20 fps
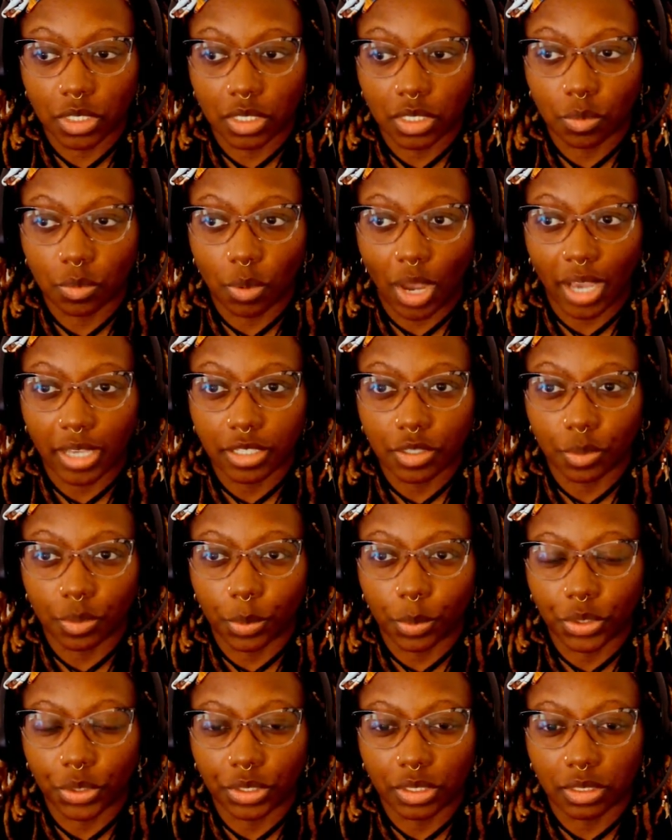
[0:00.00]
see why it's
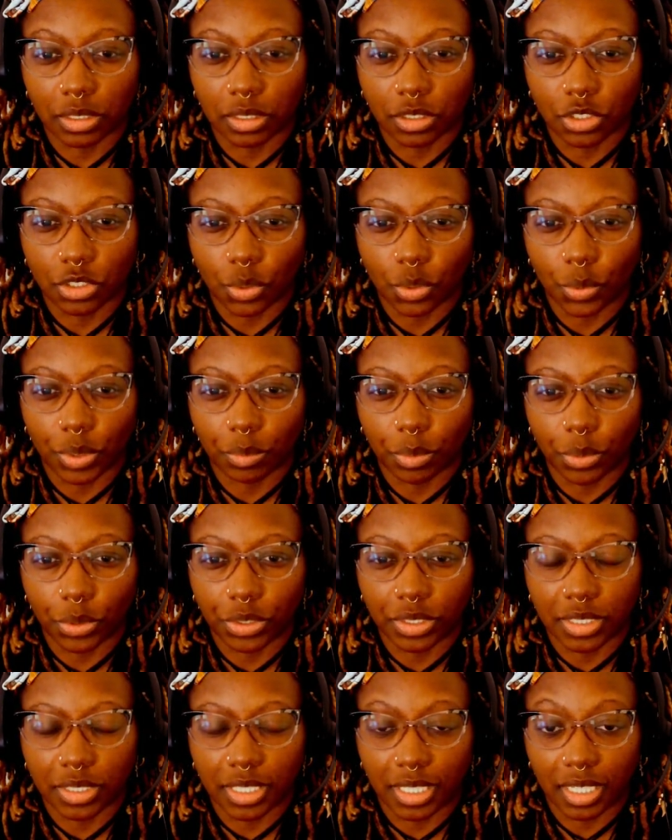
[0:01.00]
so
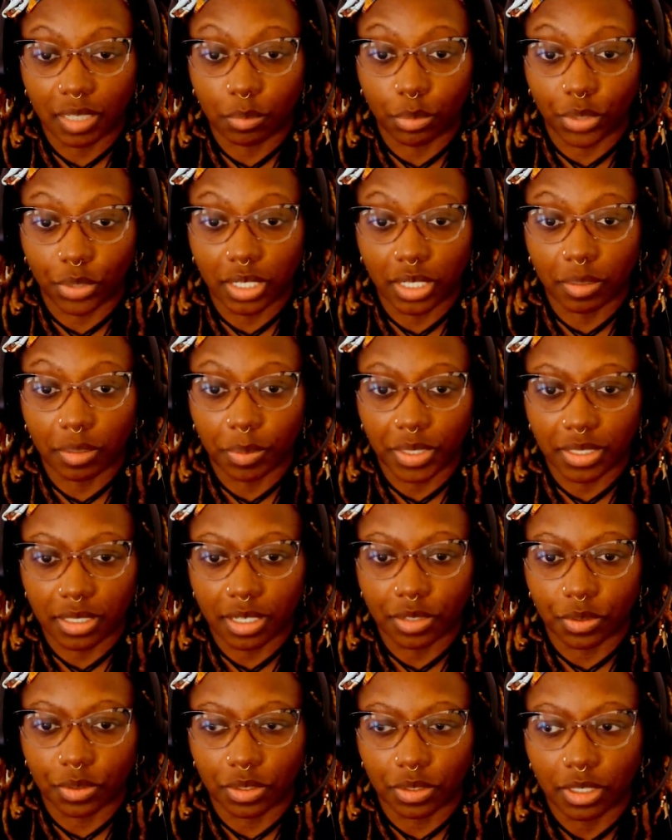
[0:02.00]
important to keep bringing up his
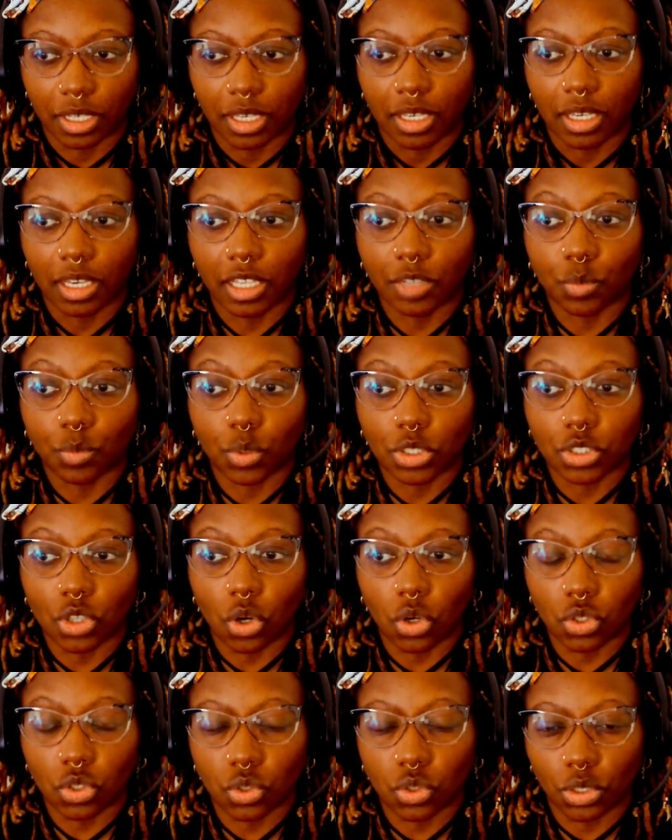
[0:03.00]
health. What's
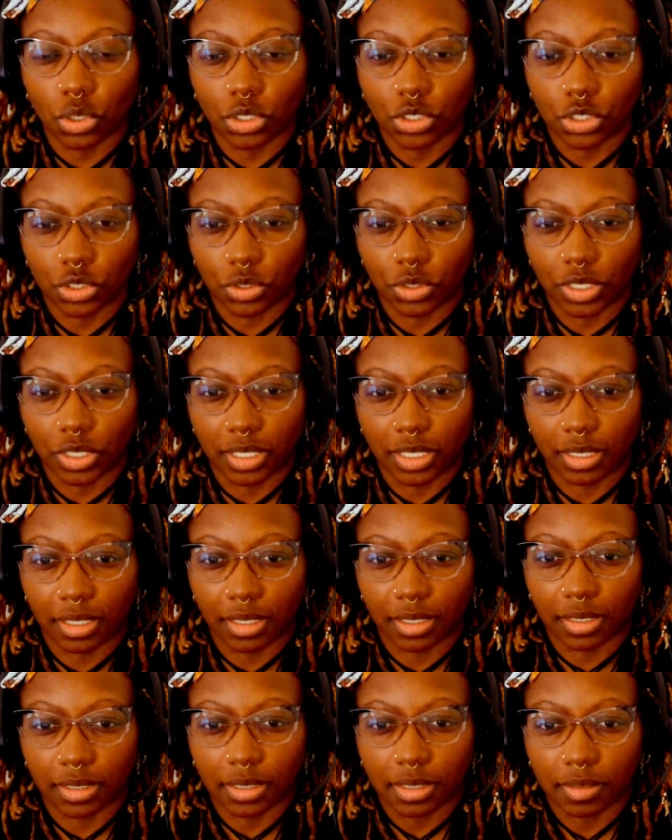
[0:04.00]
also concerning
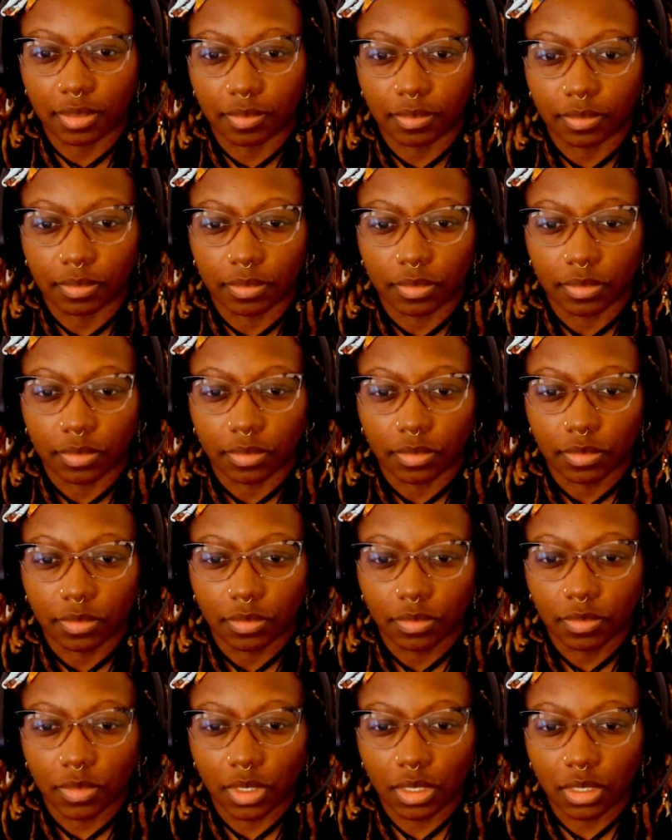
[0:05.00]
is
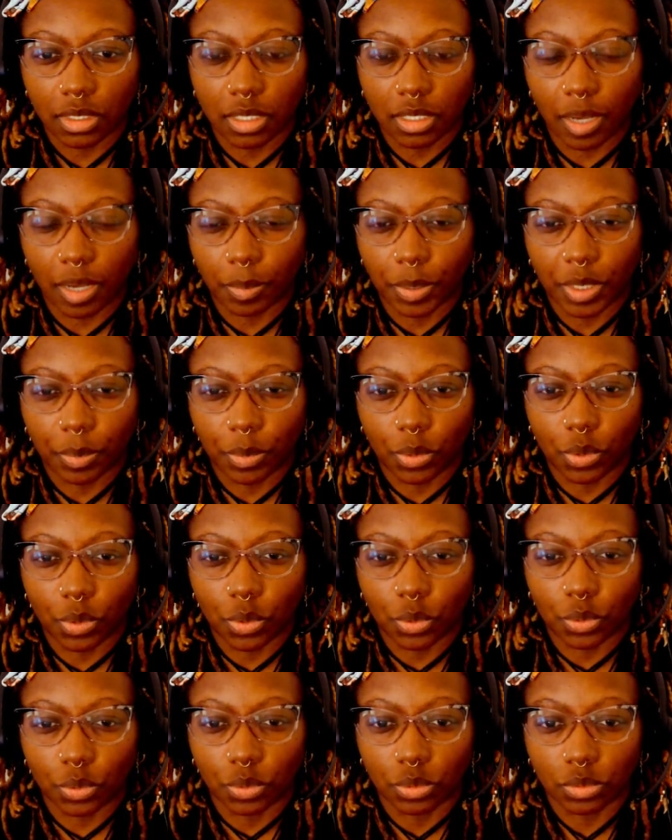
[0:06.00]
it's not people
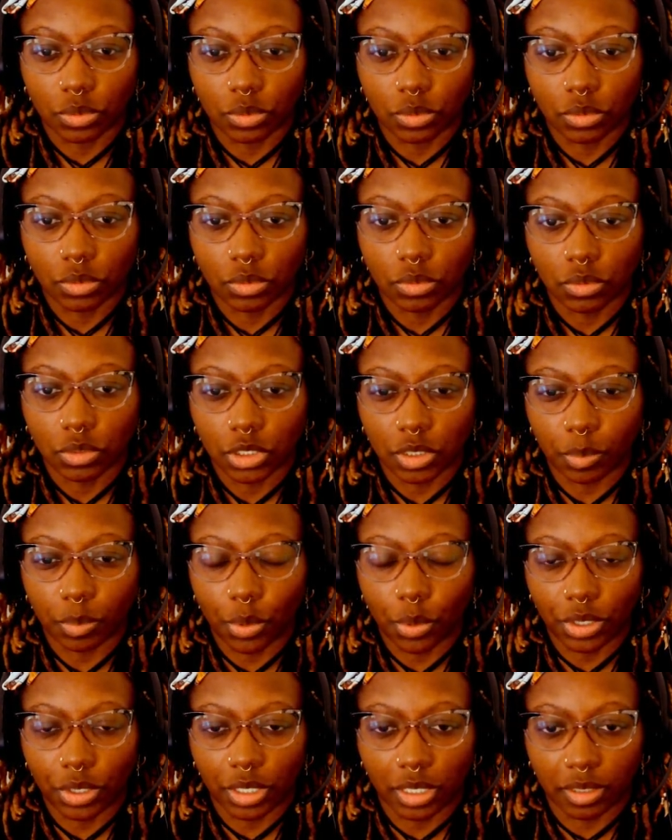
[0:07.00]
who
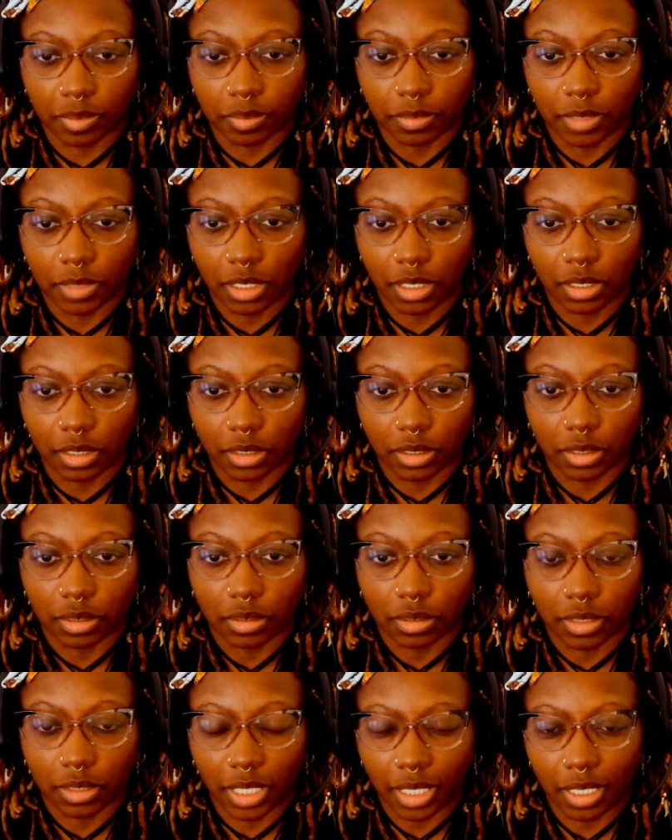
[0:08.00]
support him either
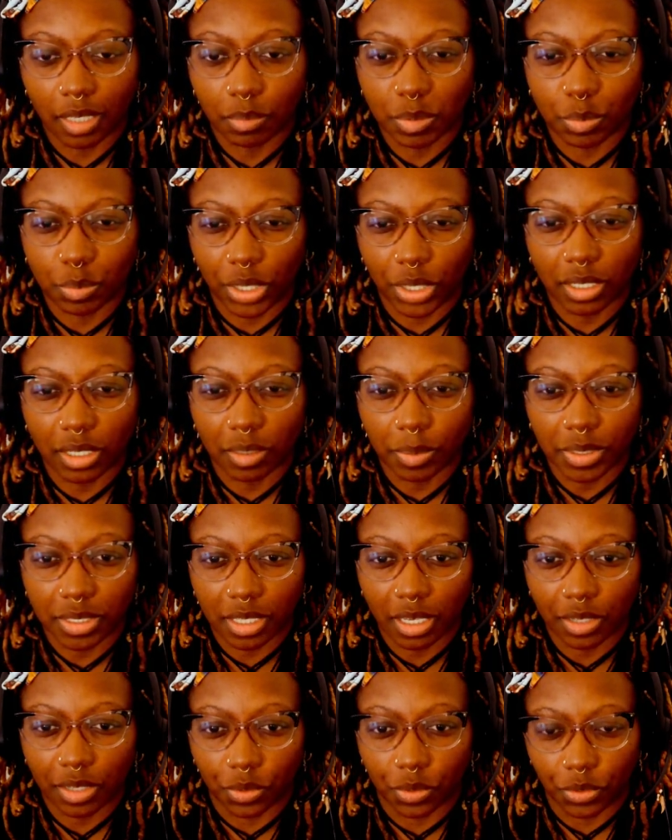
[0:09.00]
that keeps bringing up his
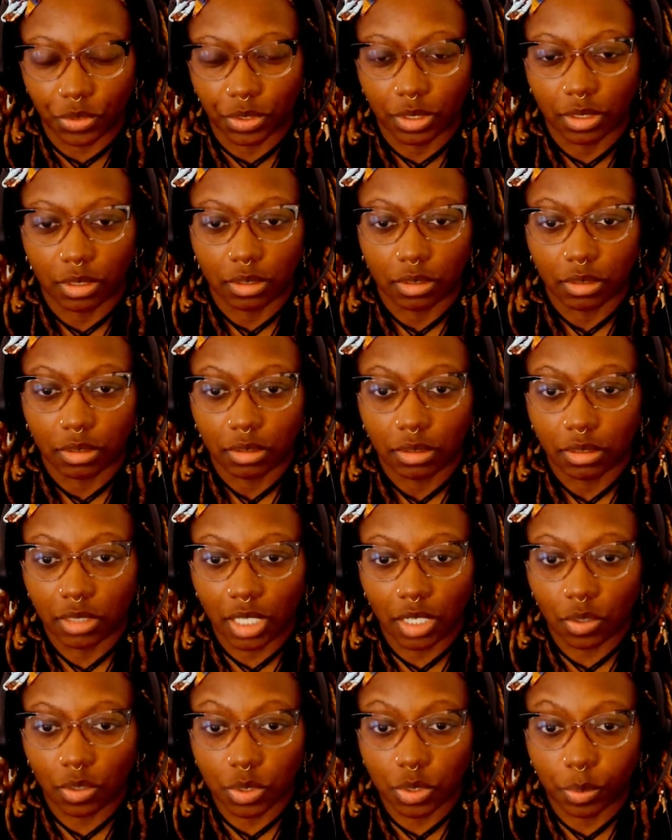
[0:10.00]
health.
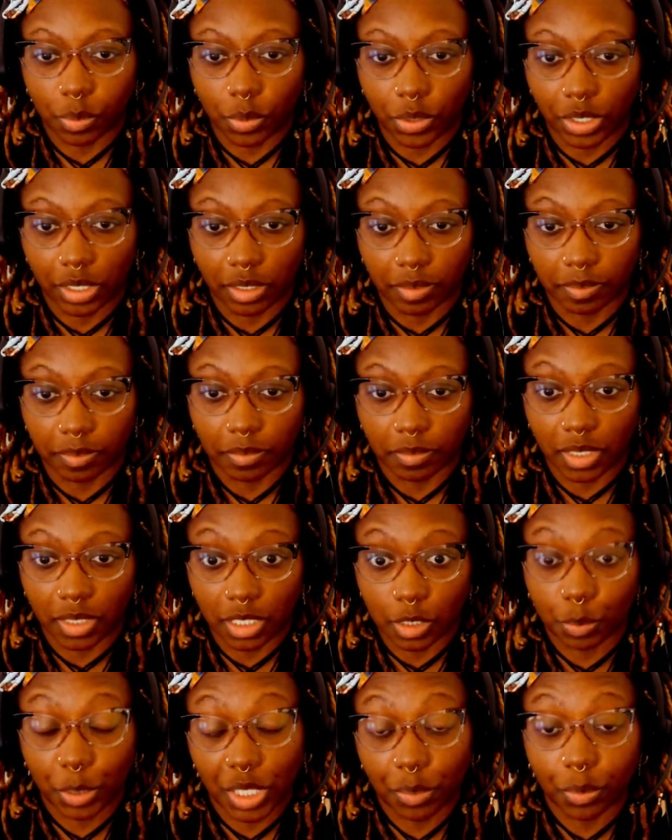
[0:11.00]
They don't support him.
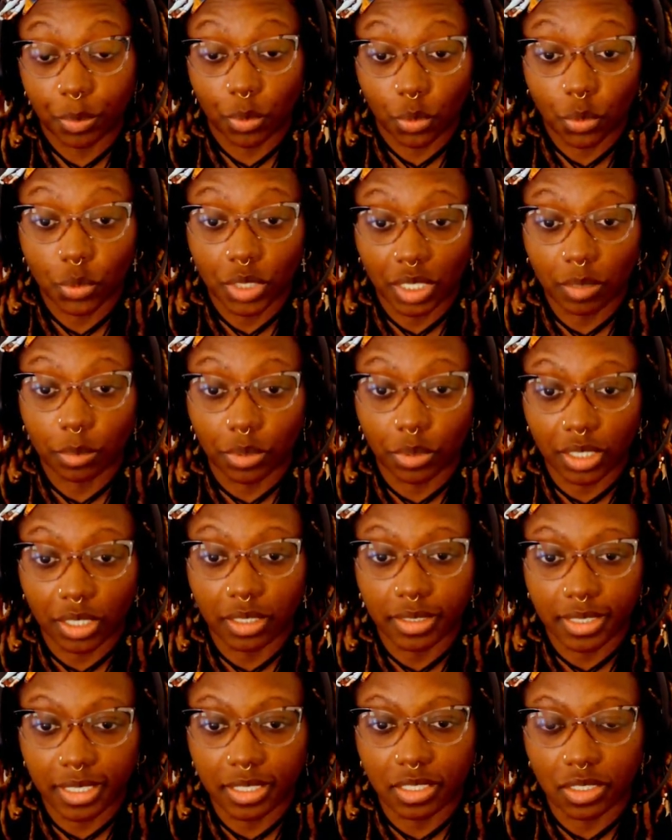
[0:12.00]
These people who keep bringing
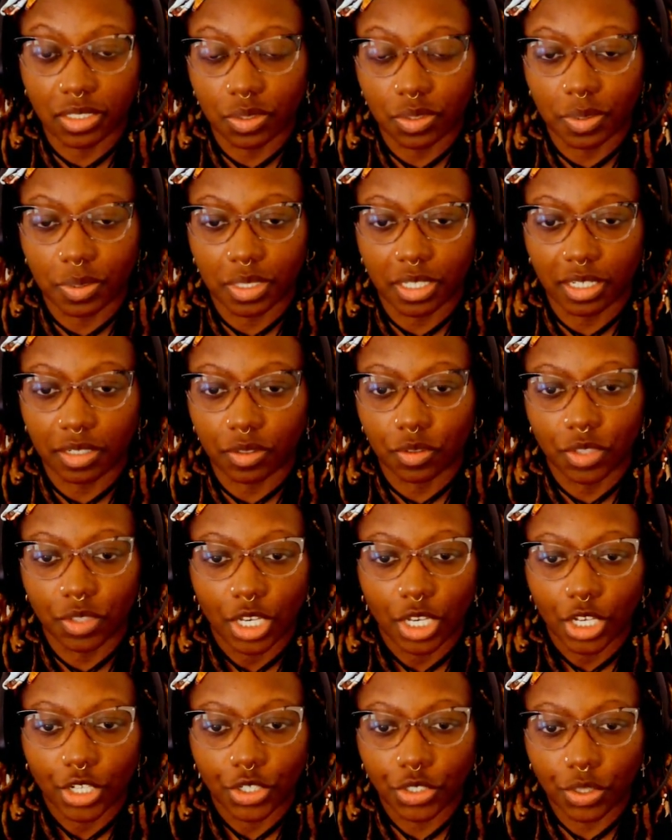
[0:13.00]
attention to his health
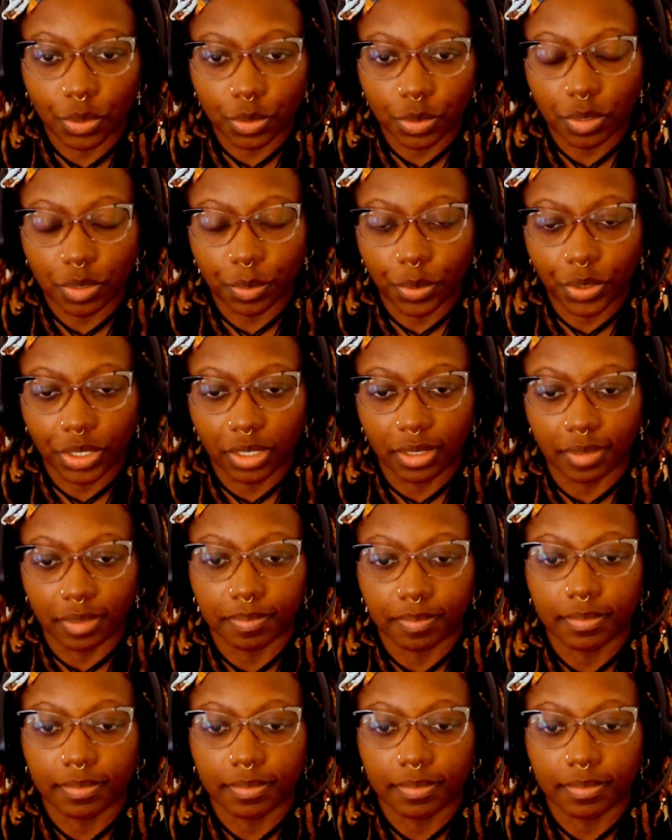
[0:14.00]
don't support him.